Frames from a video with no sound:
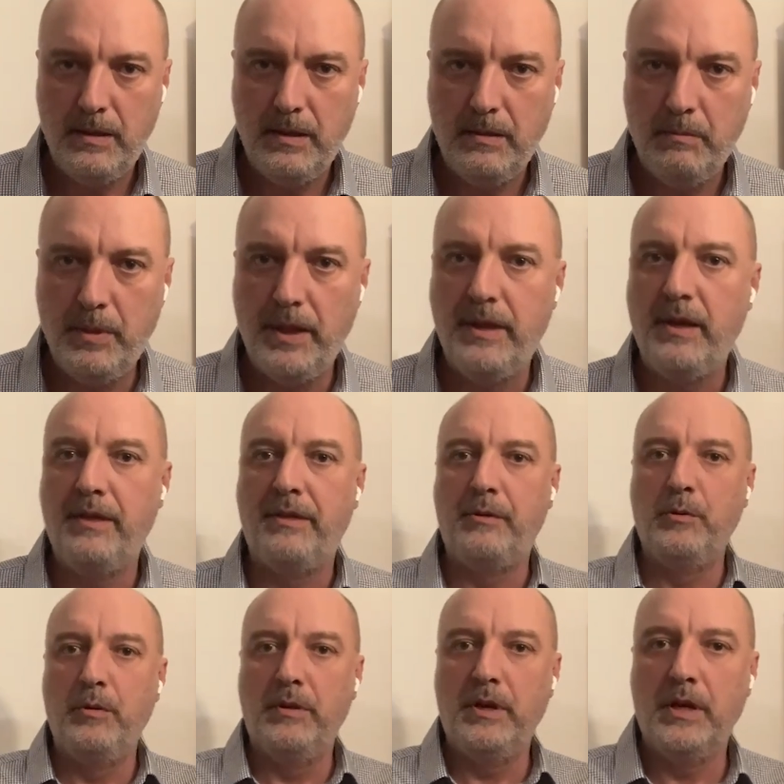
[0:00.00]
But then
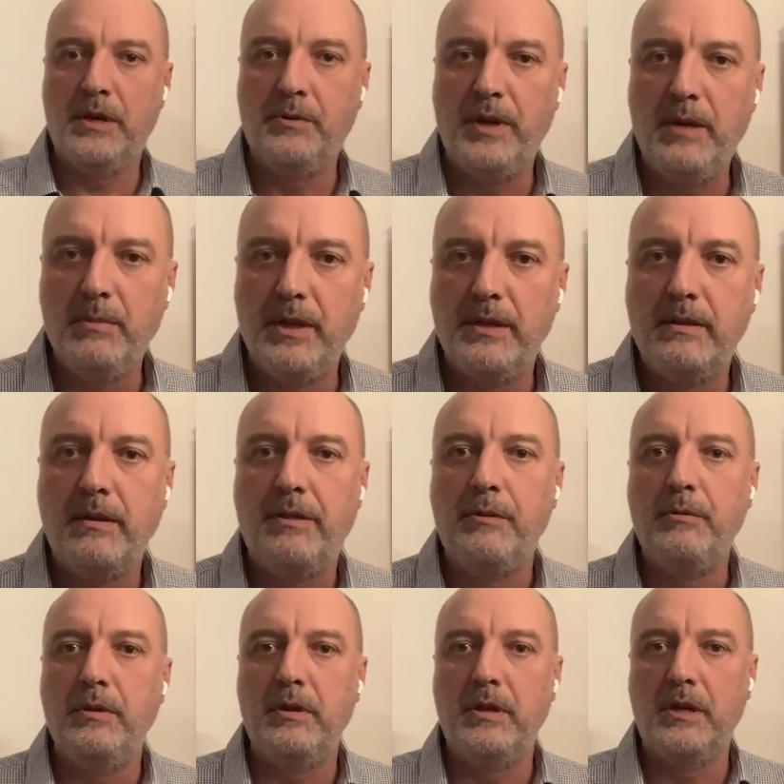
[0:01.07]
through the agreement,
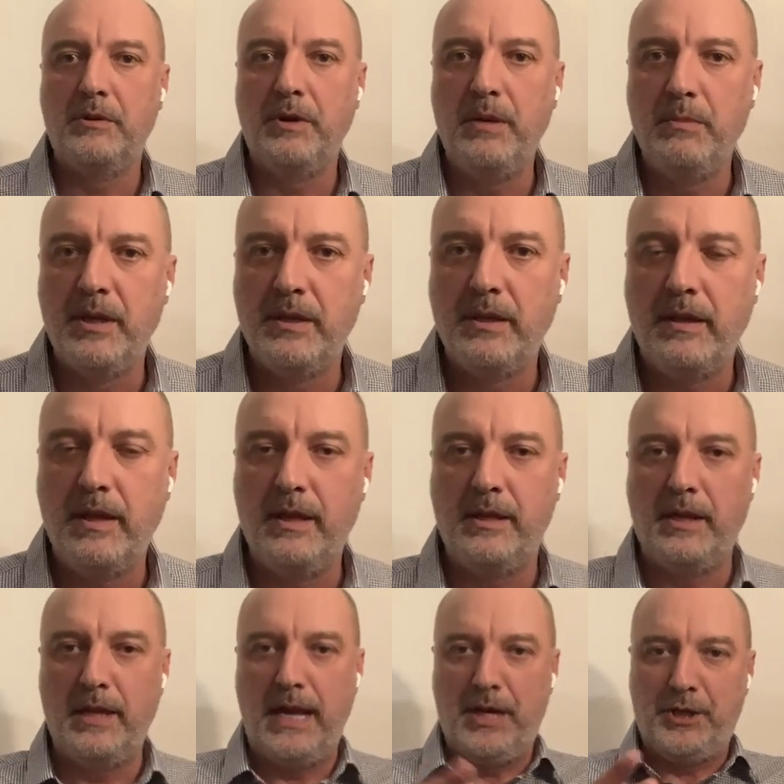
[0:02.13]
the
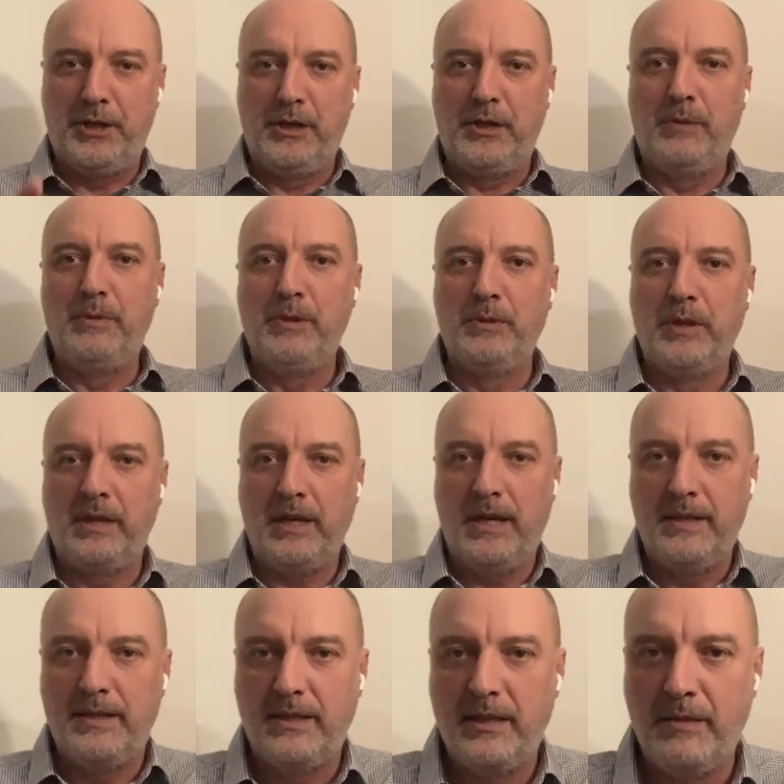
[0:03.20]
international community
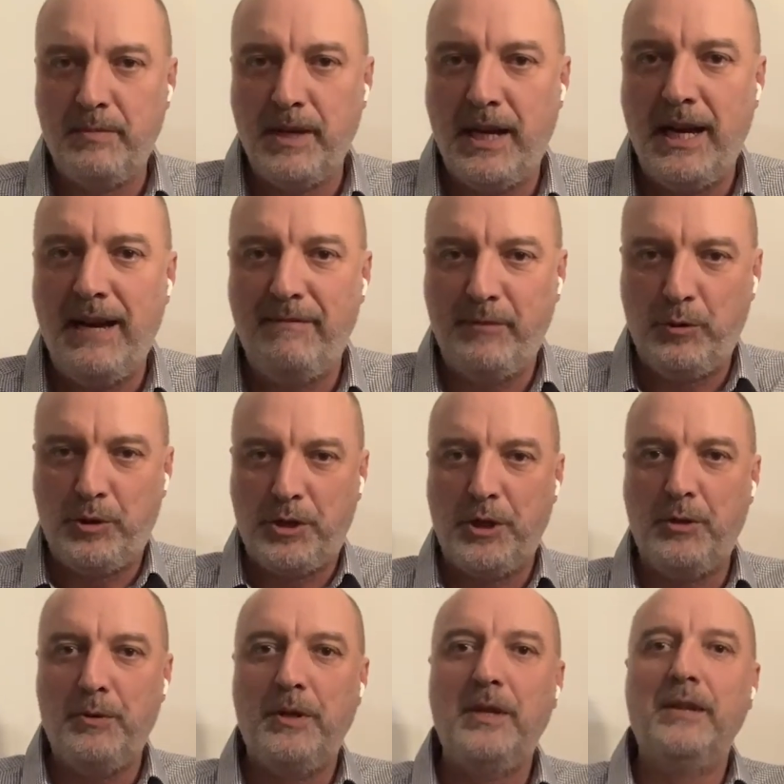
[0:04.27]
and Serbia have to
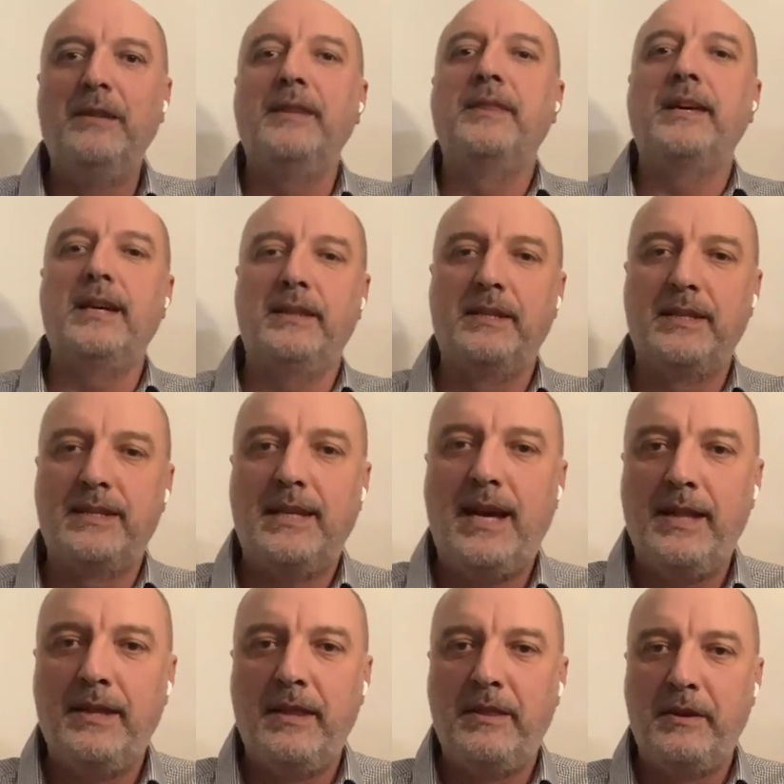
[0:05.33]
show that they
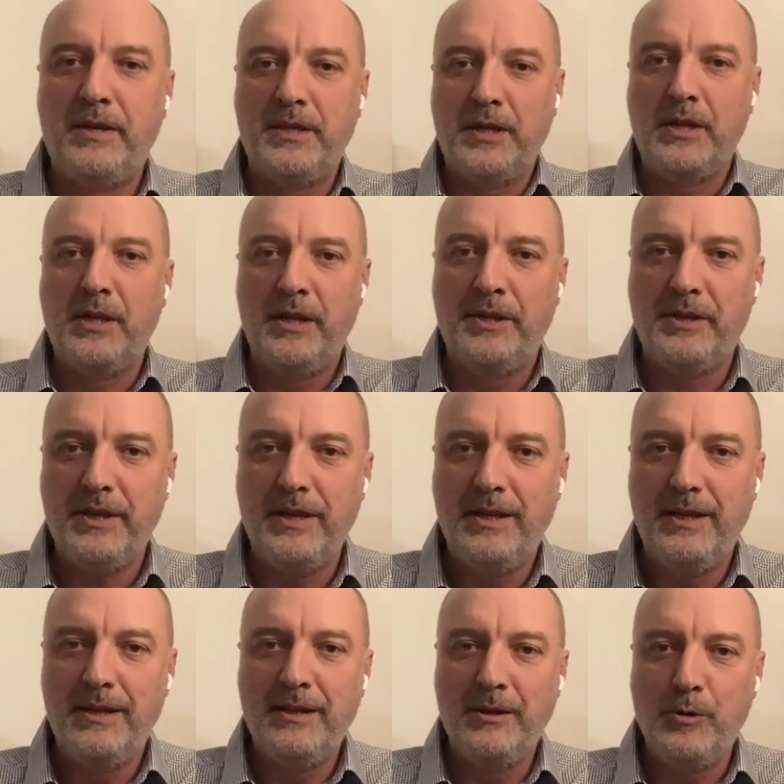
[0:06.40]
understand that there is a country
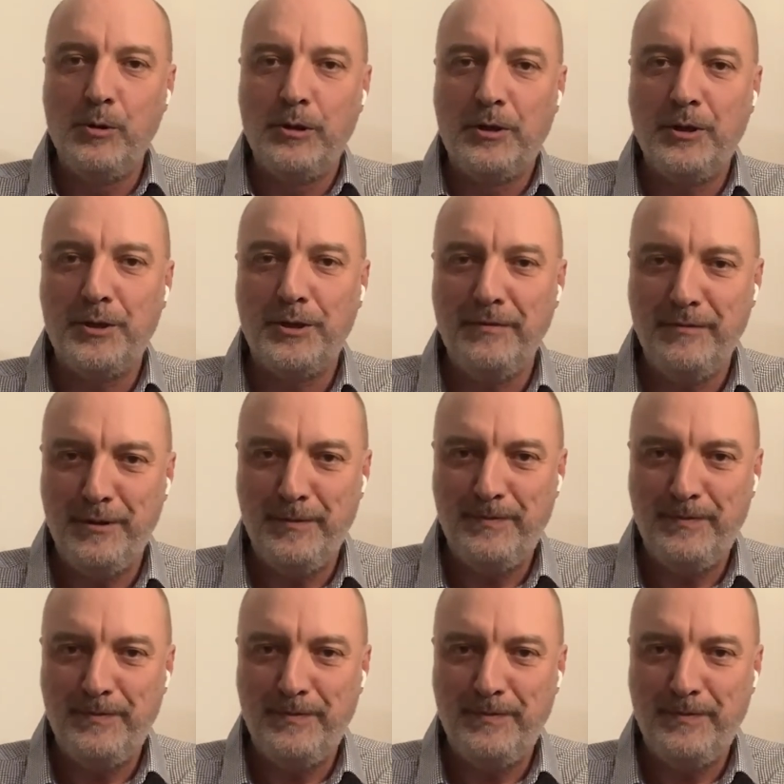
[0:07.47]
called Kosovo,